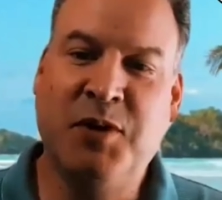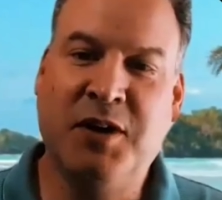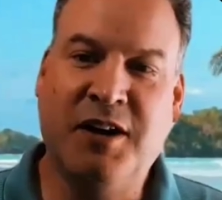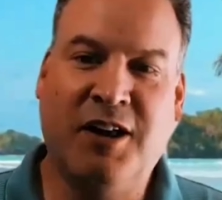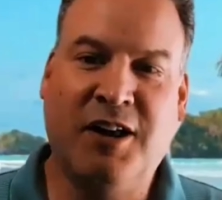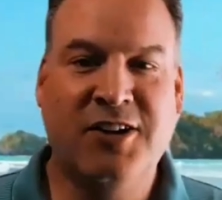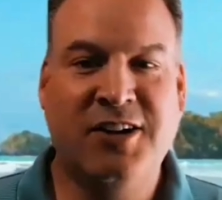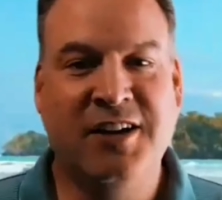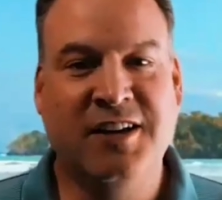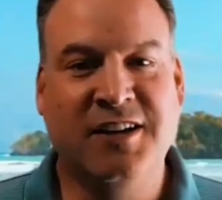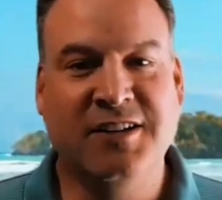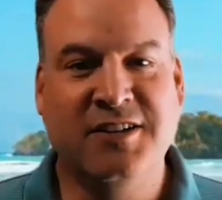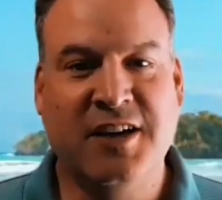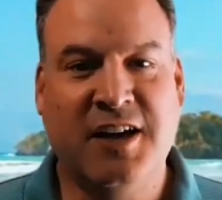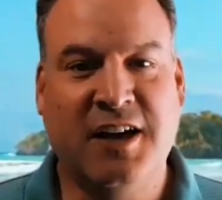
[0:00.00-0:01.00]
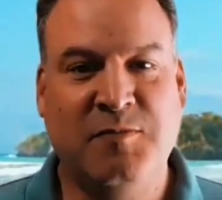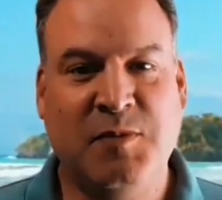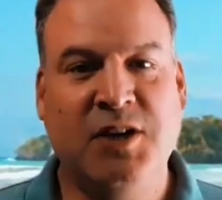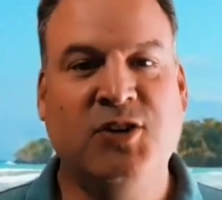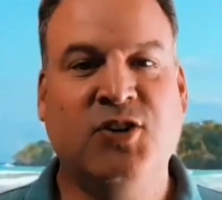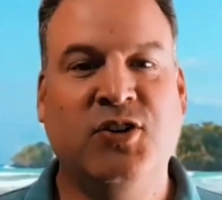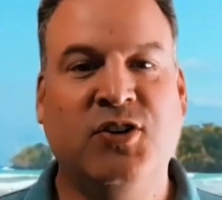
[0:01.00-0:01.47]
But all kidding
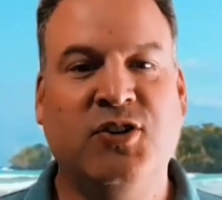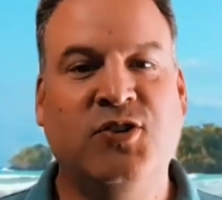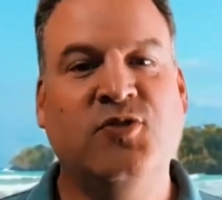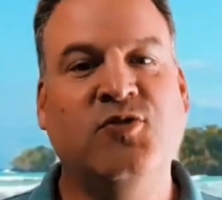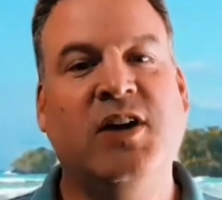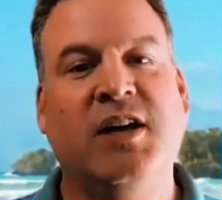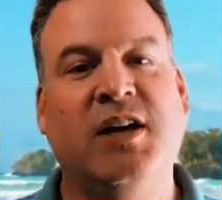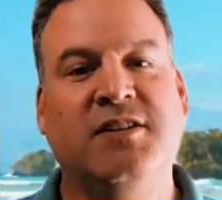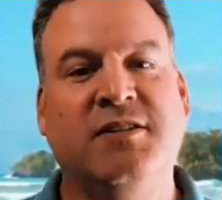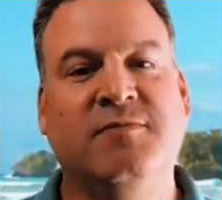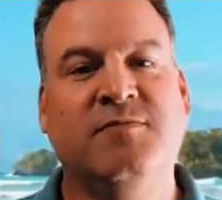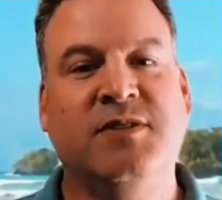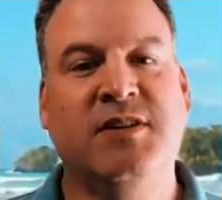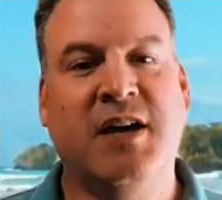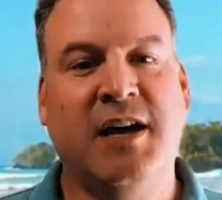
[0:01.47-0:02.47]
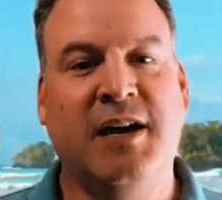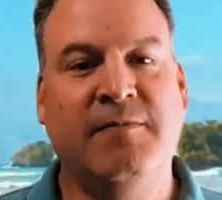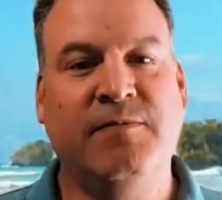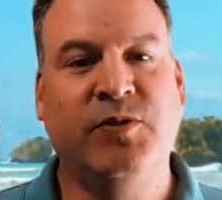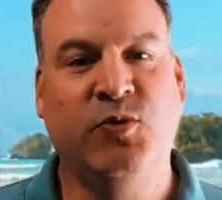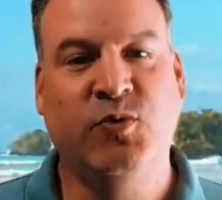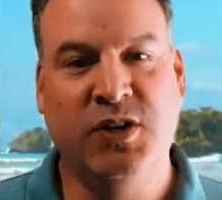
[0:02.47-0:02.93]
aside, make sure you do get some
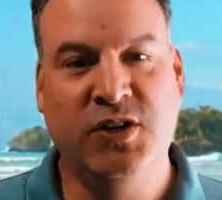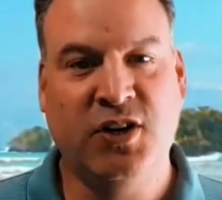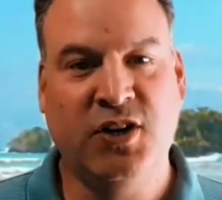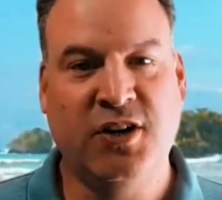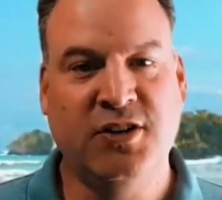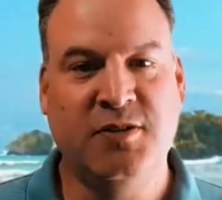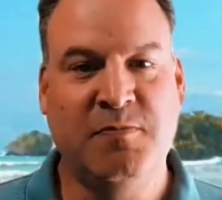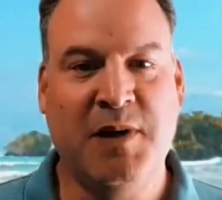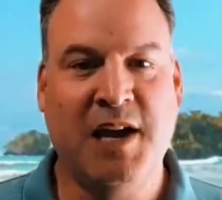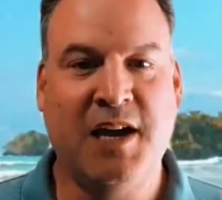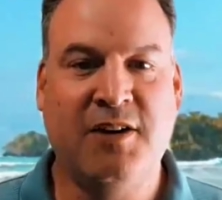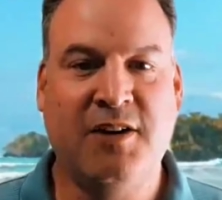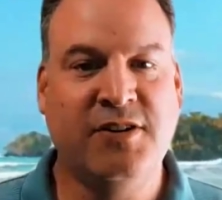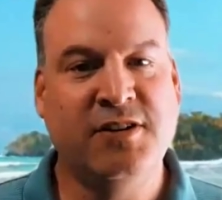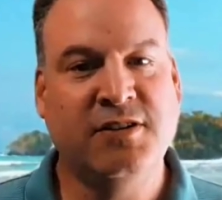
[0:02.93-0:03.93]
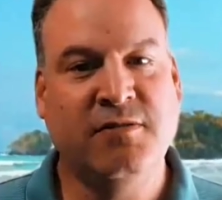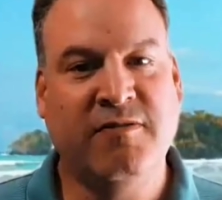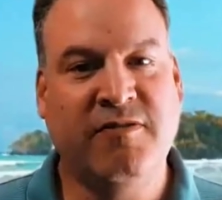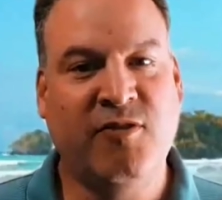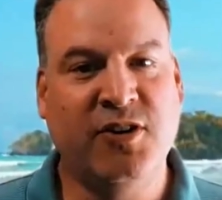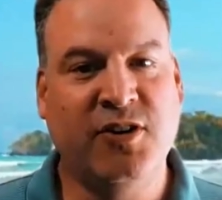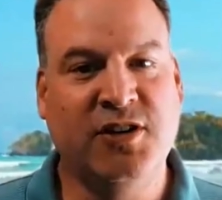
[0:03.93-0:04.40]
time to recharge the batteries
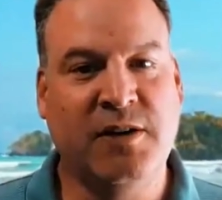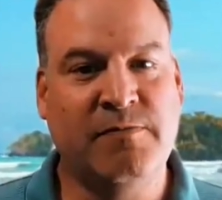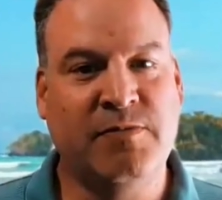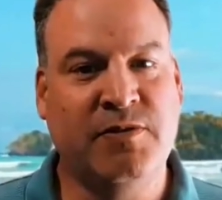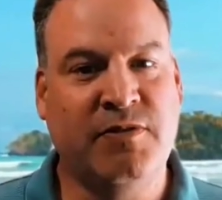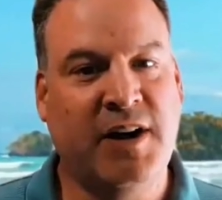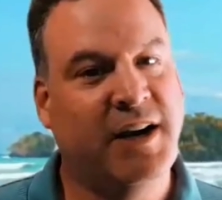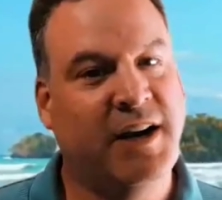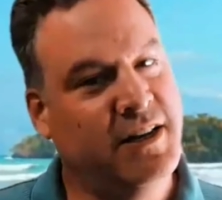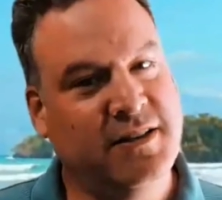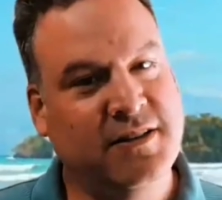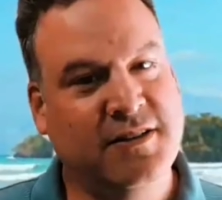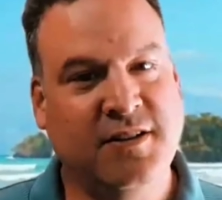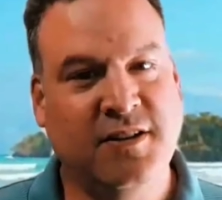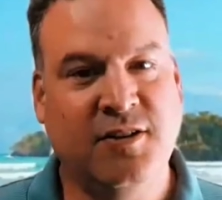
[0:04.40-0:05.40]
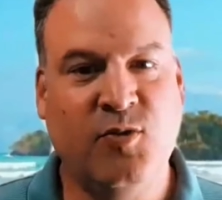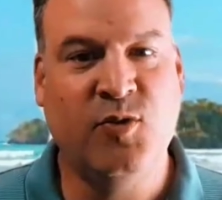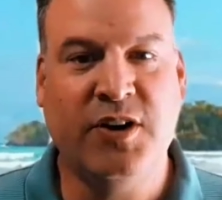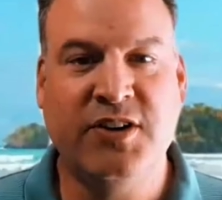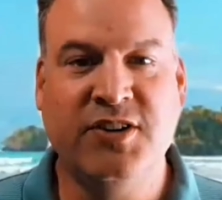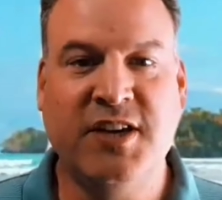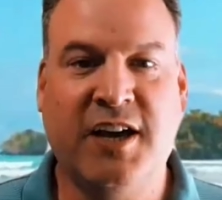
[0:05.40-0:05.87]
before jumping right into
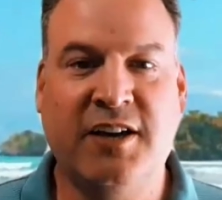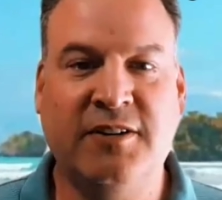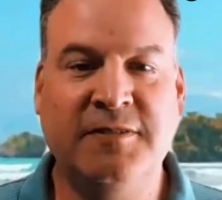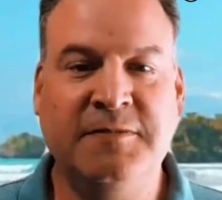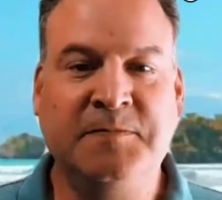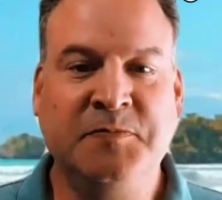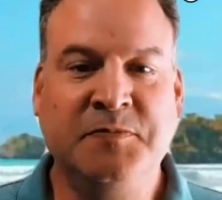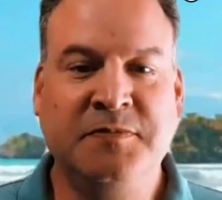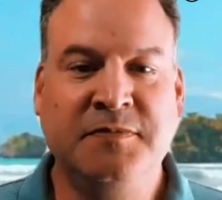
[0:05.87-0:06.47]
work saddle.